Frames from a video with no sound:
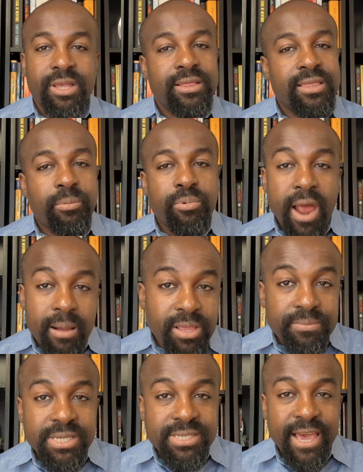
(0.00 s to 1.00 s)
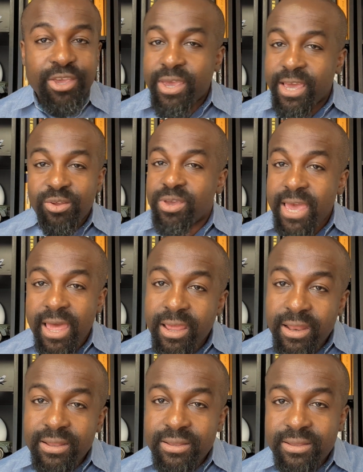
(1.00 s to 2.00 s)
The problem is that you cannot get
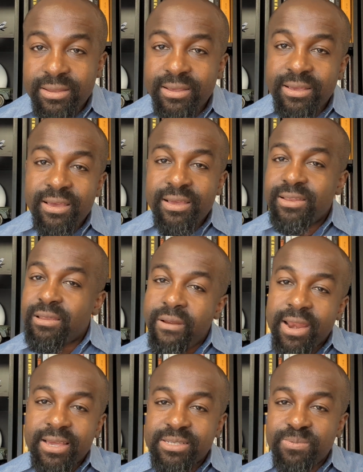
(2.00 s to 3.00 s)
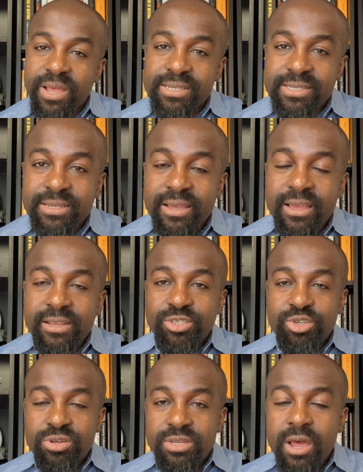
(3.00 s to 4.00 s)
it. Direct Express
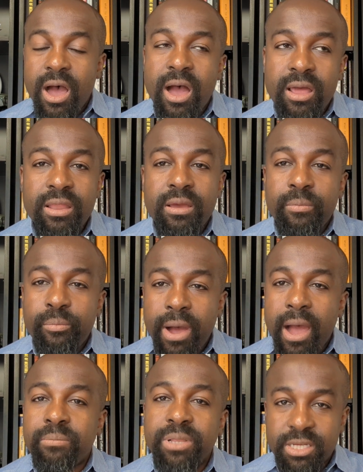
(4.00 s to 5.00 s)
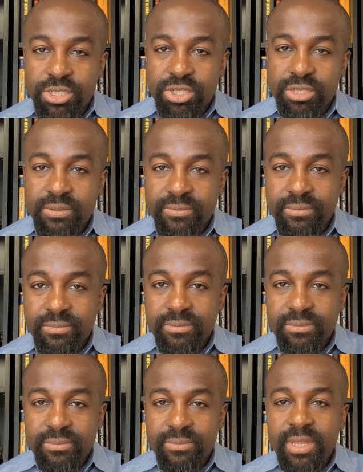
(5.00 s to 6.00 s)
do not publish
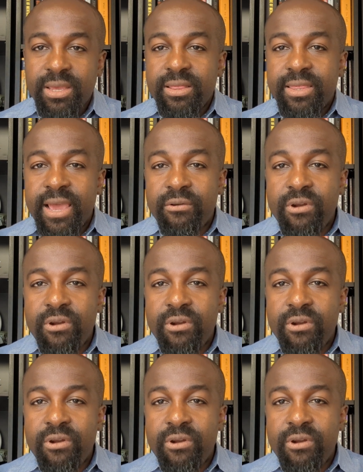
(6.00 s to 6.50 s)
their